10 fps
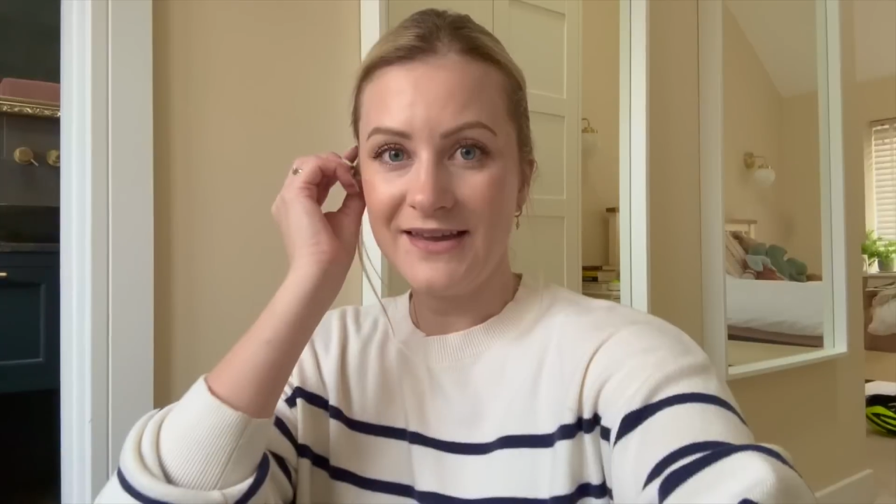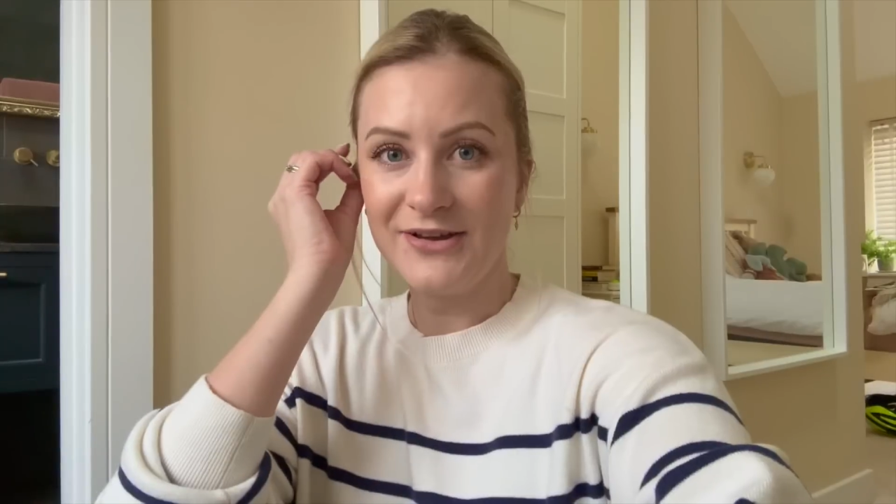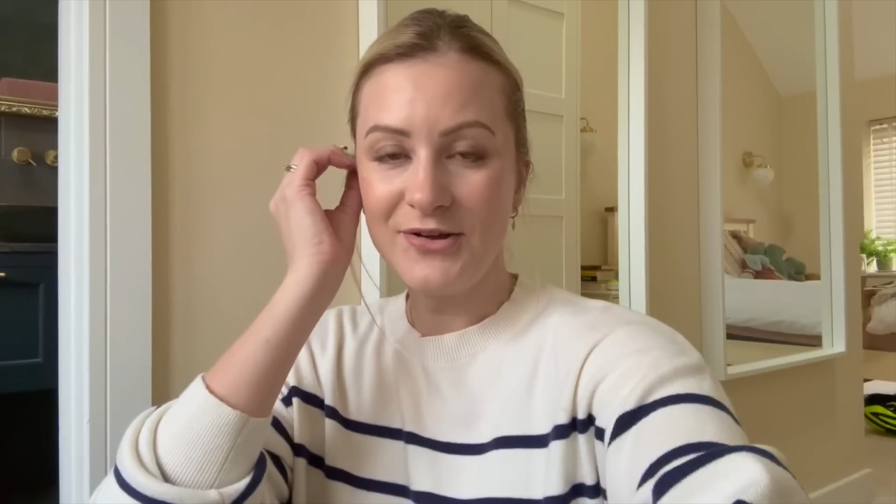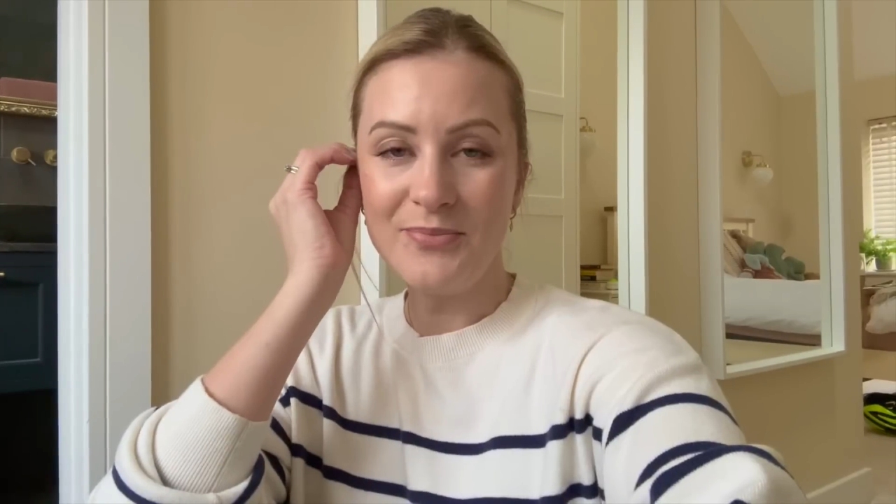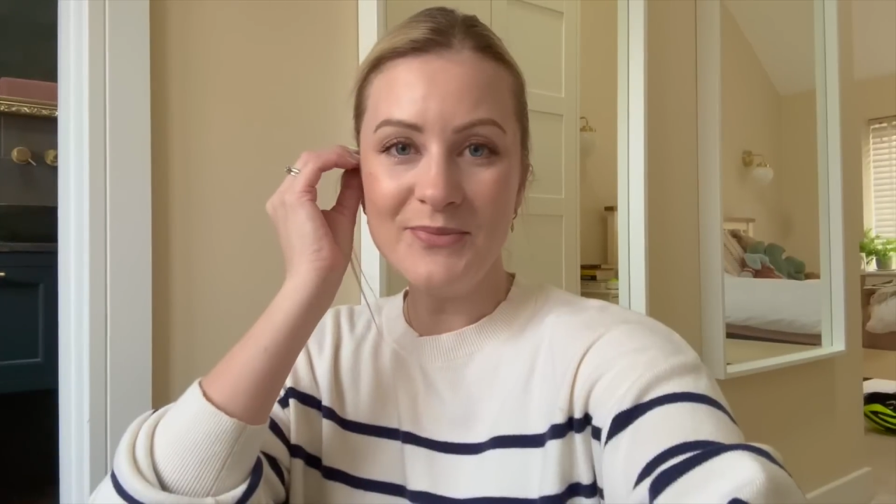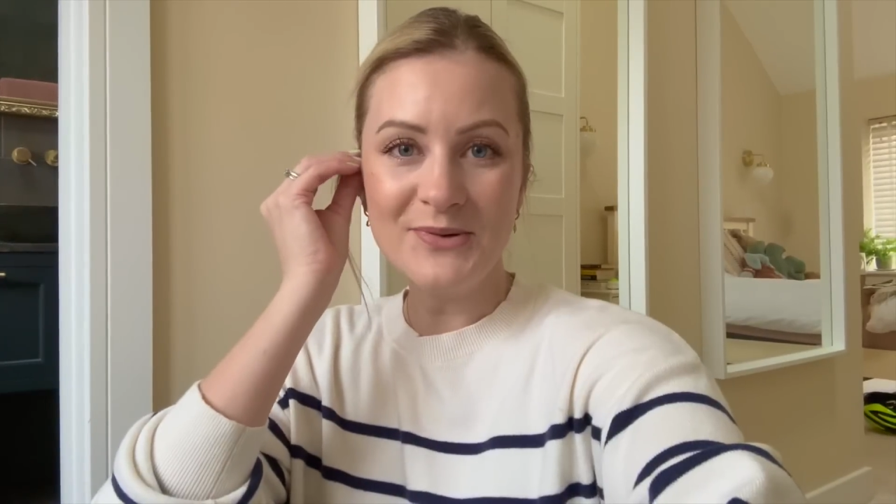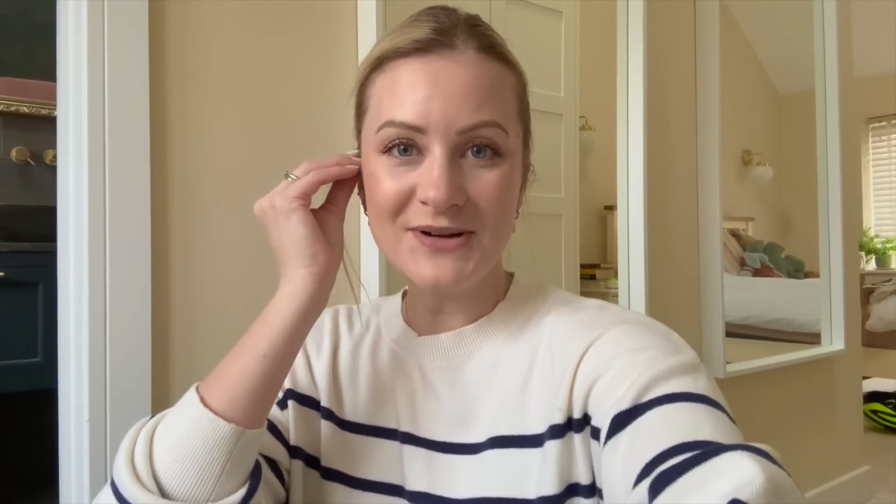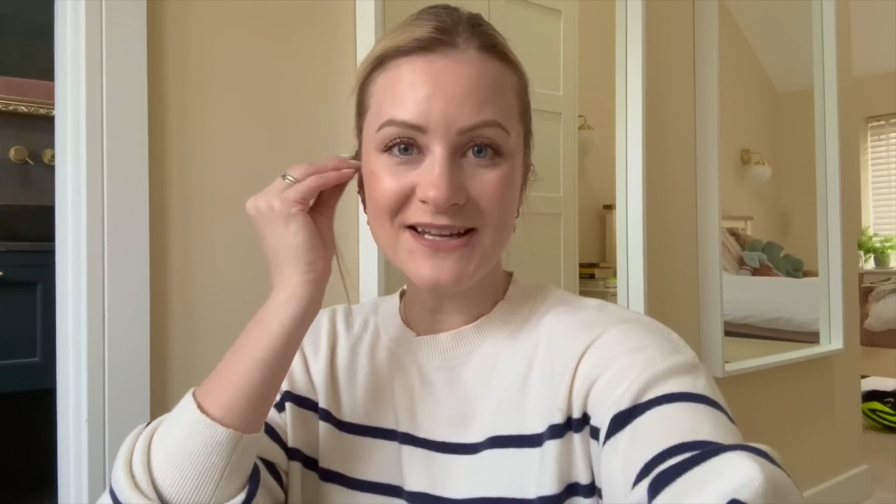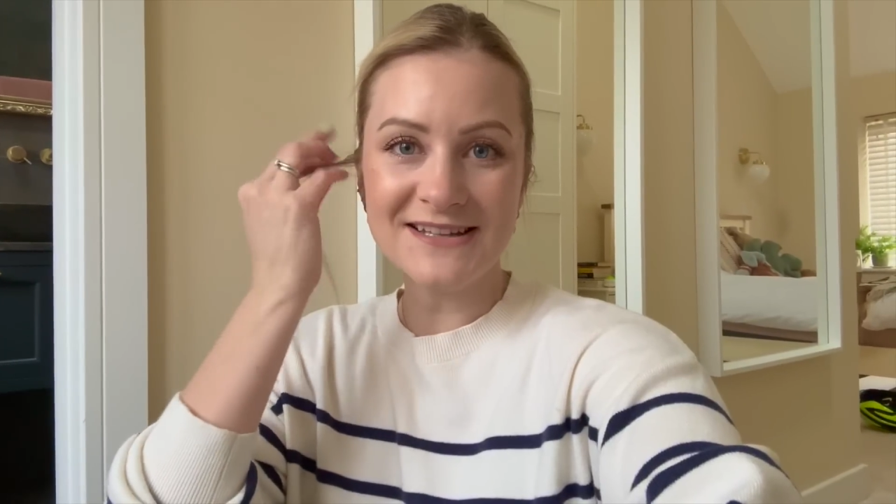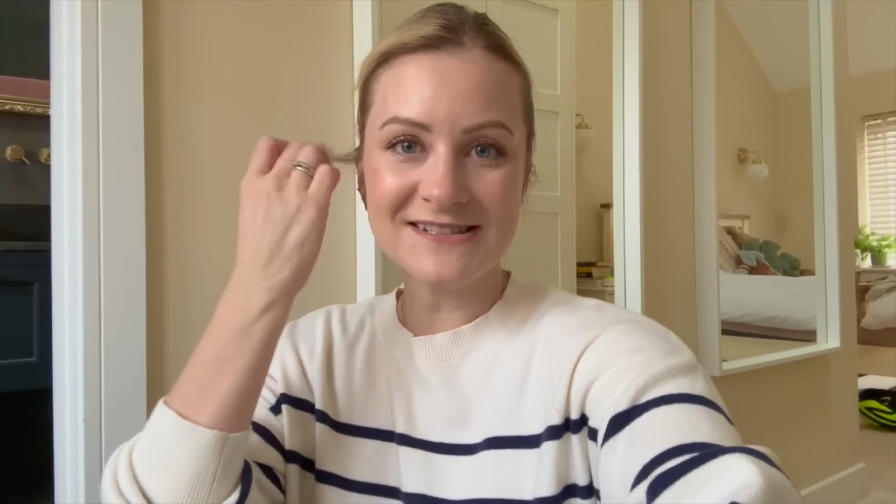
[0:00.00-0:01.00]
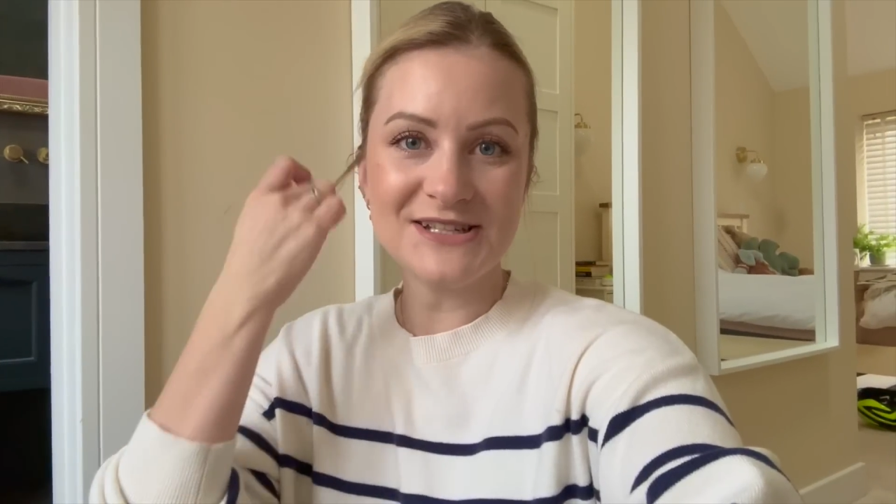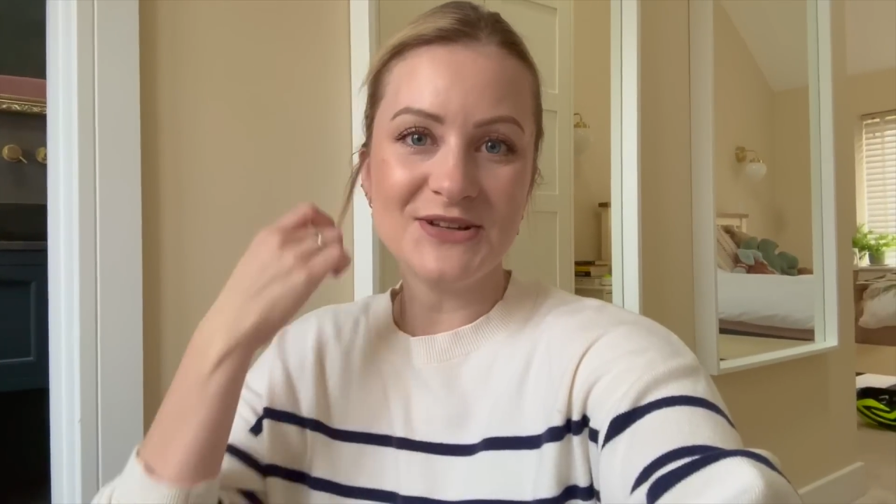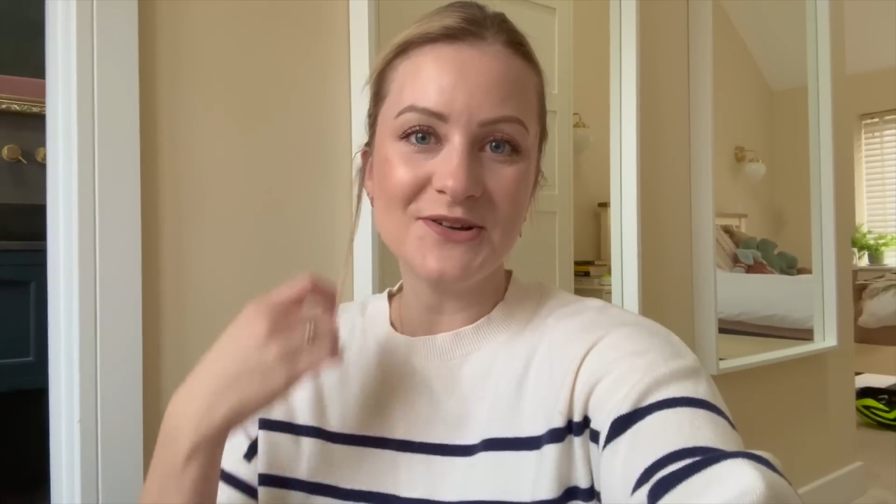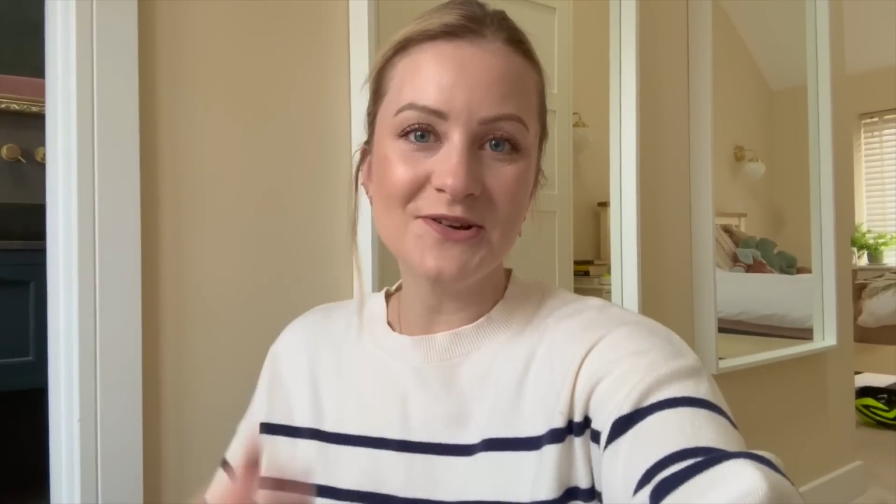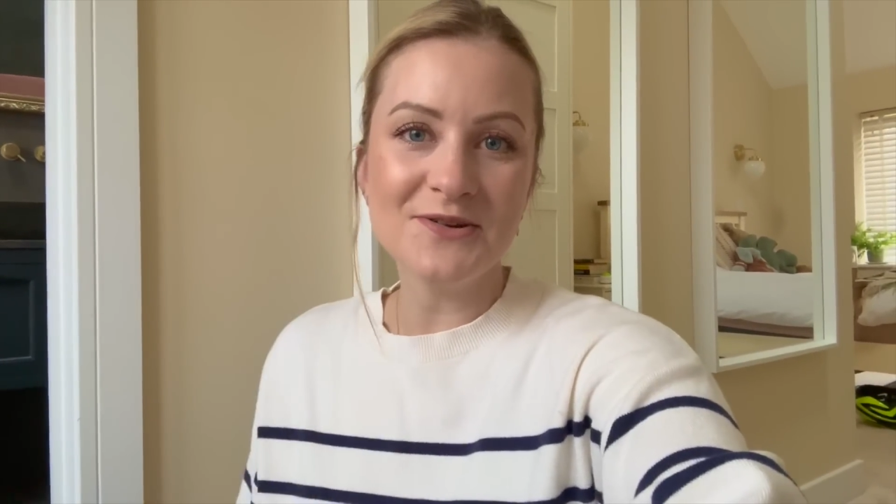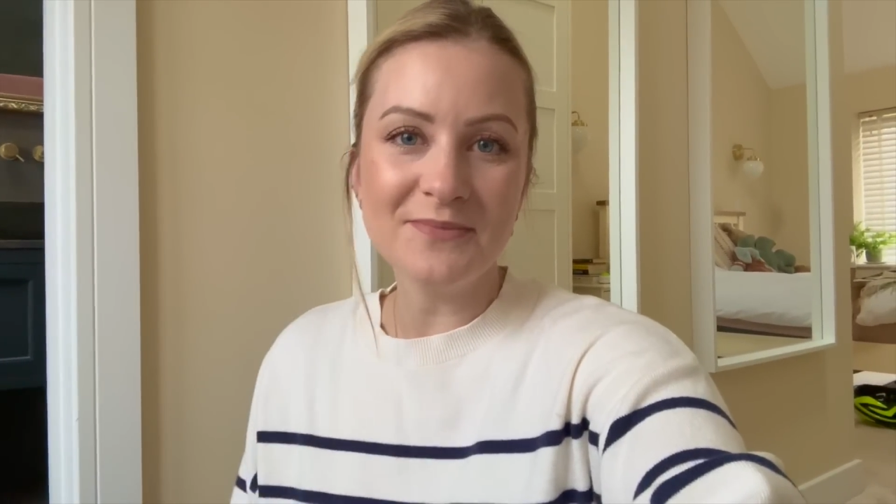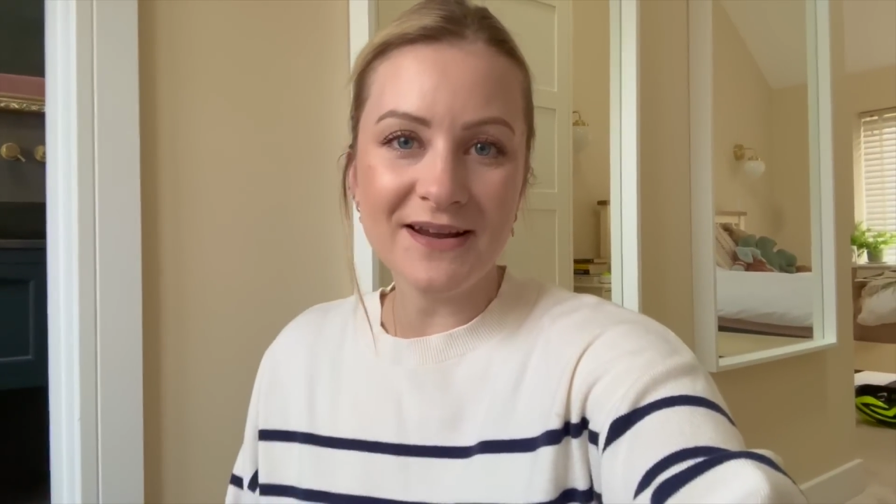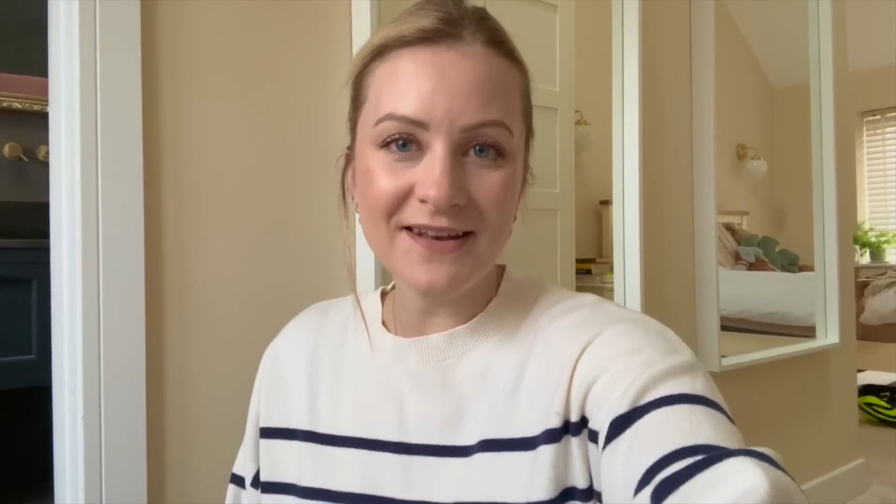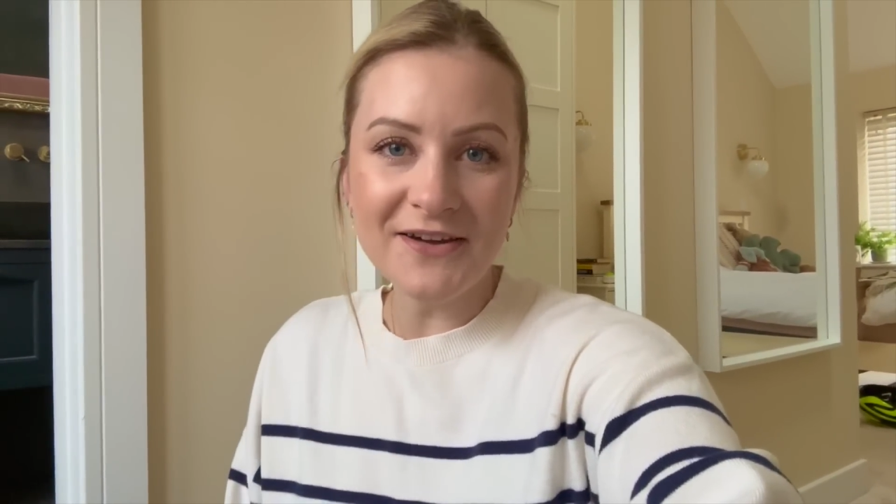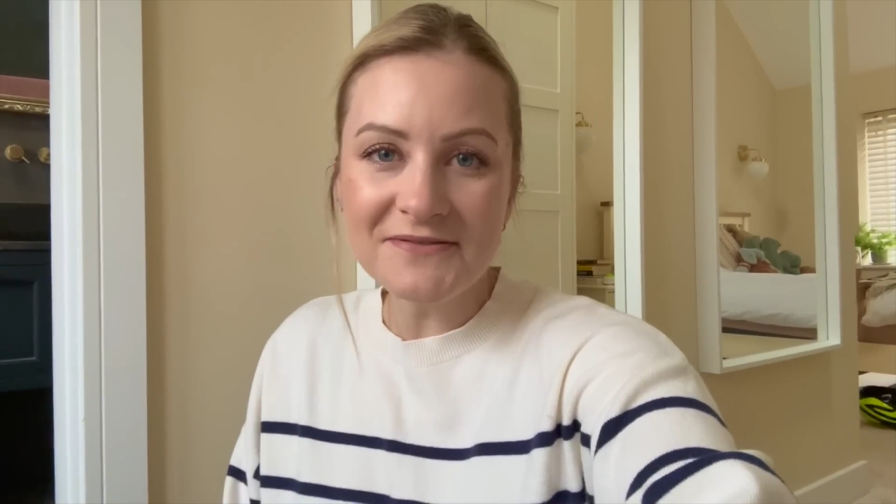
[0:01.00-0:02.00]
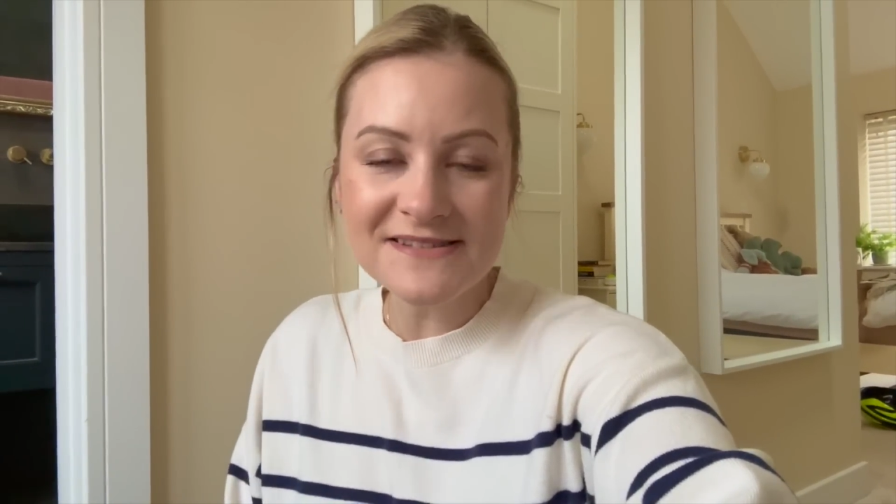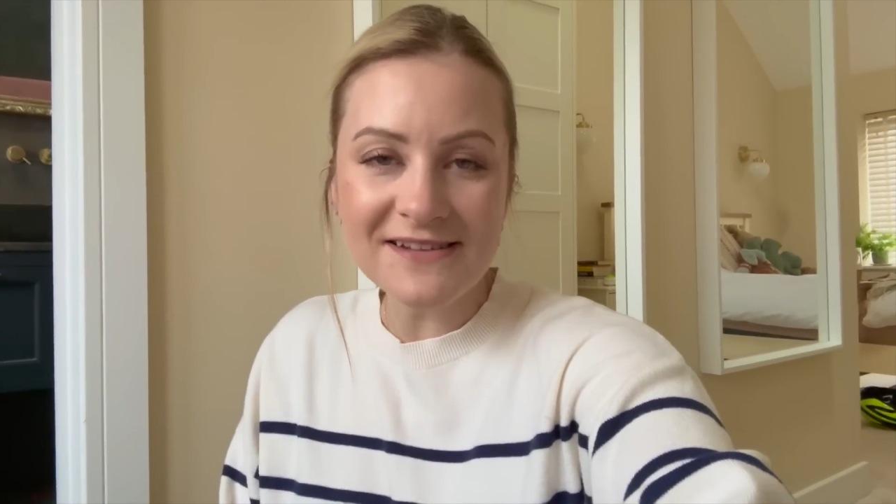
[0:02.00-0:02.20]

Good morning to you, my loves.